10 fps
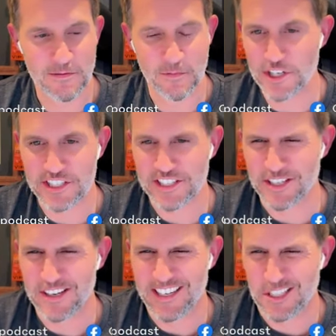we just ex-
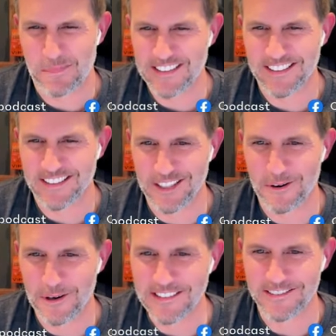expected to
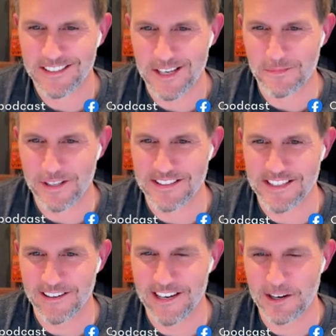go in to the
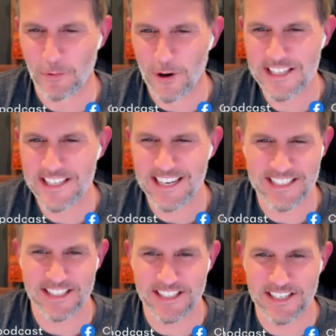military and it wasn't
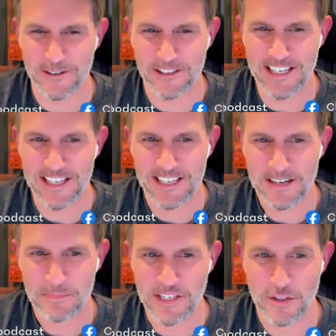necessarily
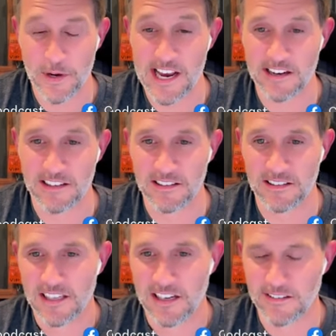because we had a,
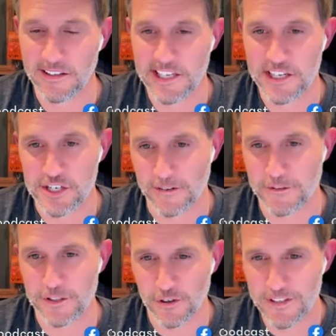a lineage
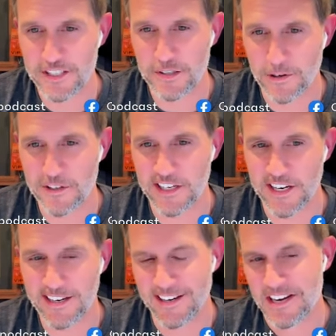of service per
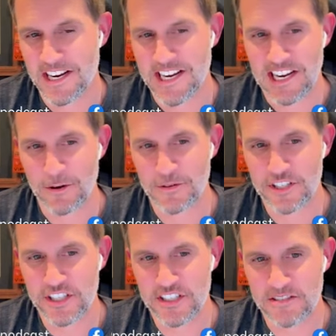se it
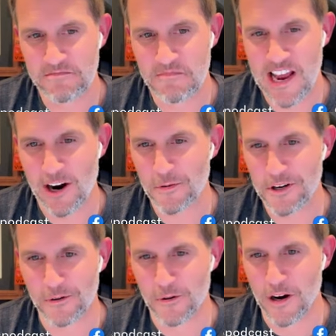was just how
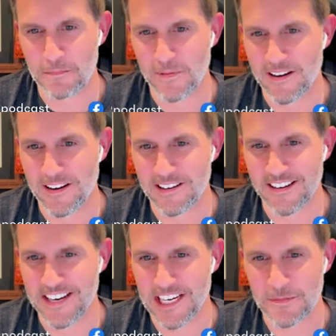we grew up
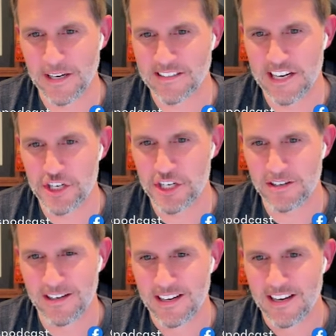and an
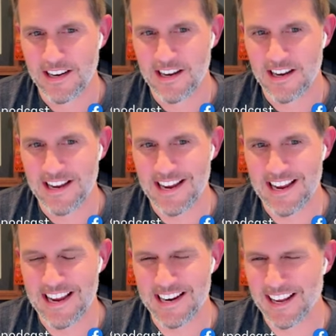expectation
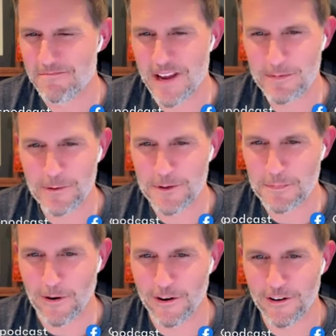and I, maybe it was
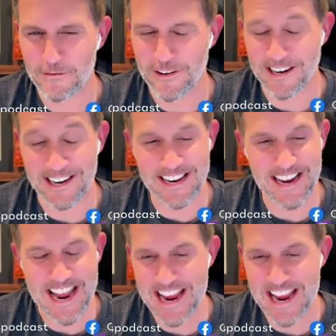part of and I, I